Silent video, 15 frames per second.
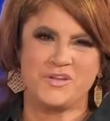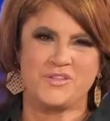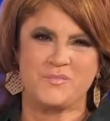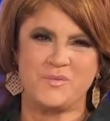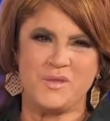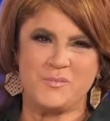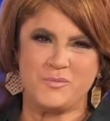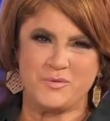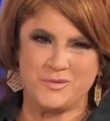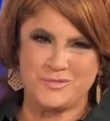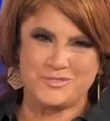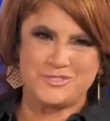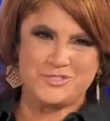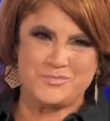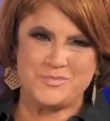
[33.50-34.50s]
of the people who
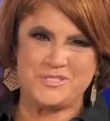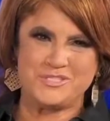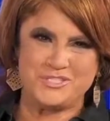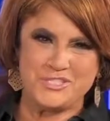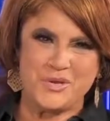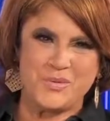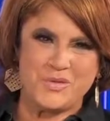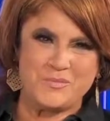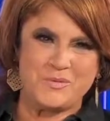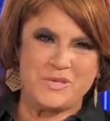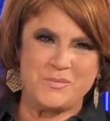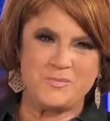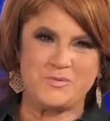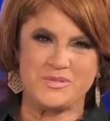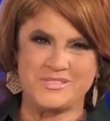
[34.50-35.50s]
should be showing
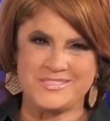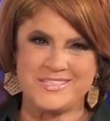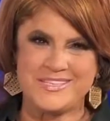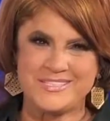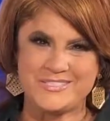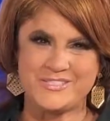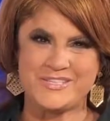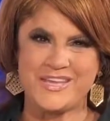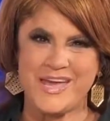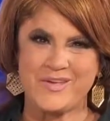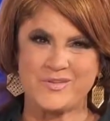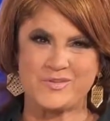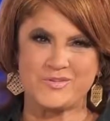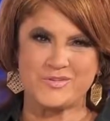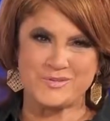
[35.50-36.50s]
people and teaching how
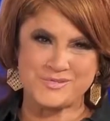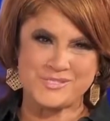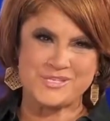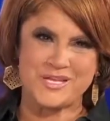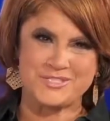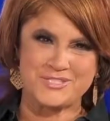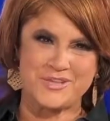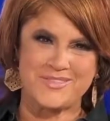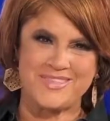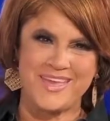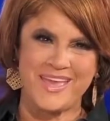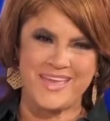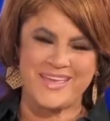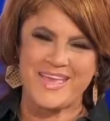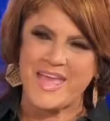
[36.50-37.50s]
to do such a
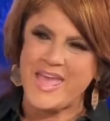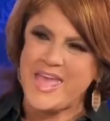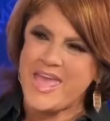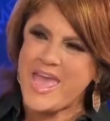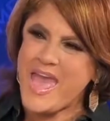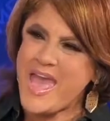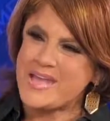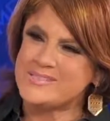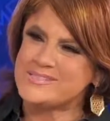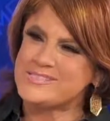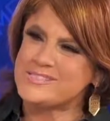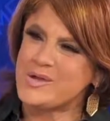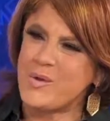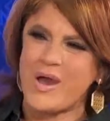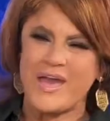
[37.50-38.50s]
thing. And
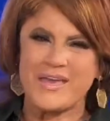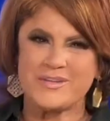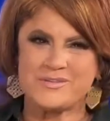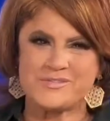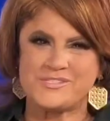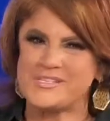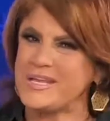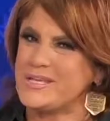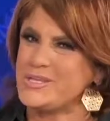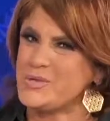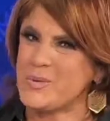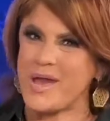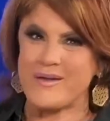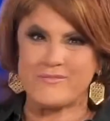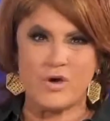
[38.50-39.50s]
so I understand you
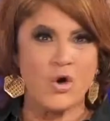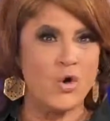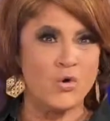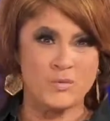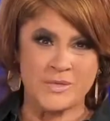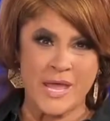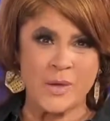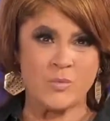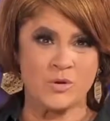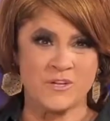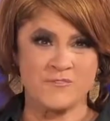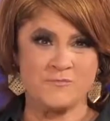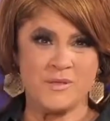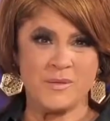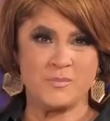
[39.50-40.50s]
have a whole network
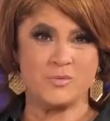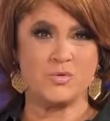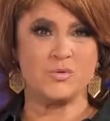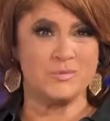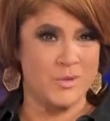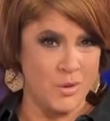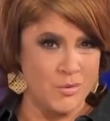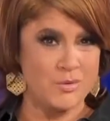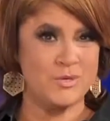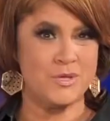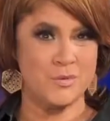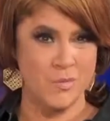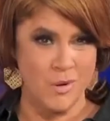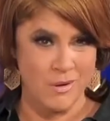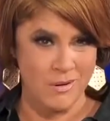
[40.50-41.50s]
of people who know who
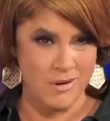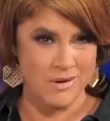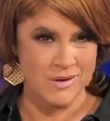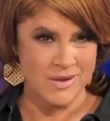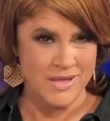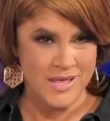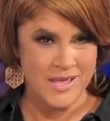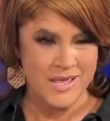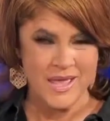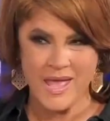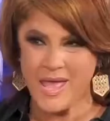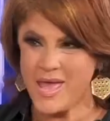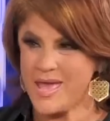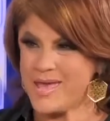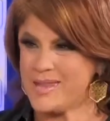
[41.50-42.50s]
you are,
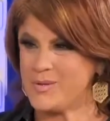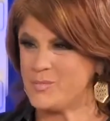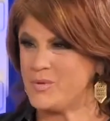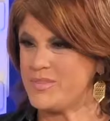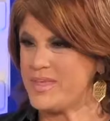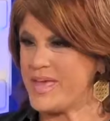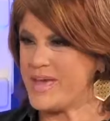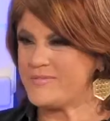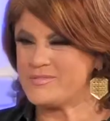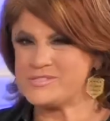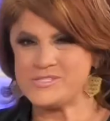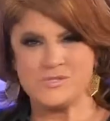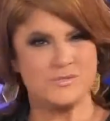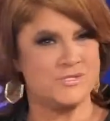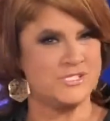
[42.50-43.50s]
and when they have a
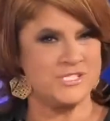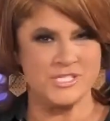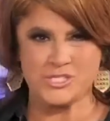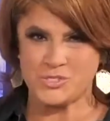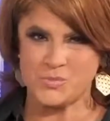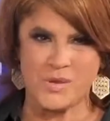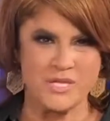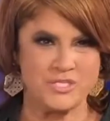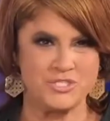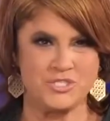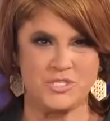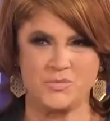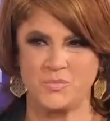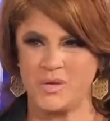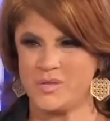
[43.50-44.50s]
certain
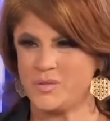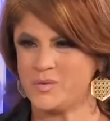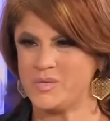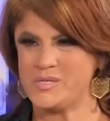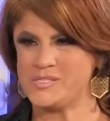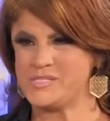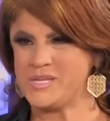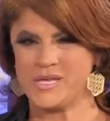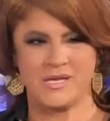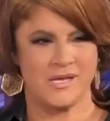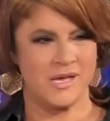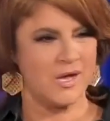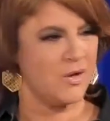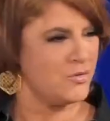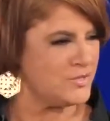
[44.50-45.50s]
situation, whether it's
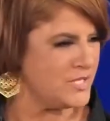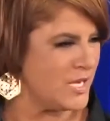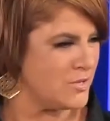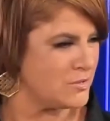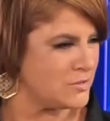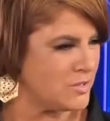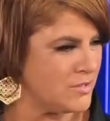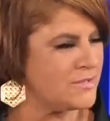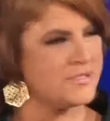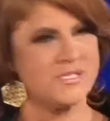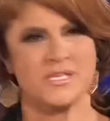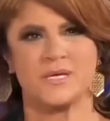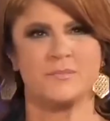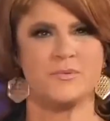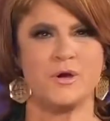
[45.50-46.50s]
a hotel
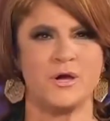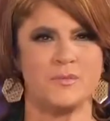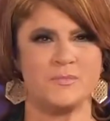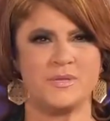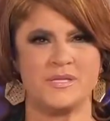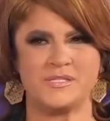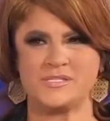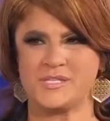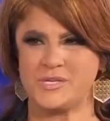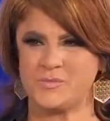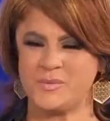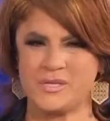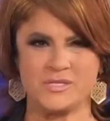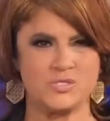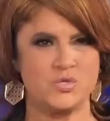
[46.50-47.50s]
closing, apartments that are
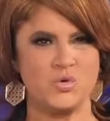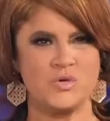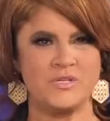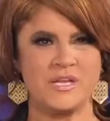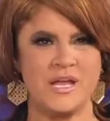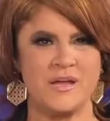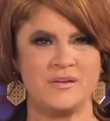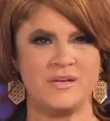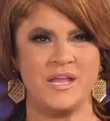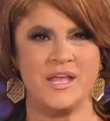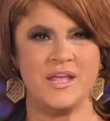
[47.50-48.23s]
being torn down,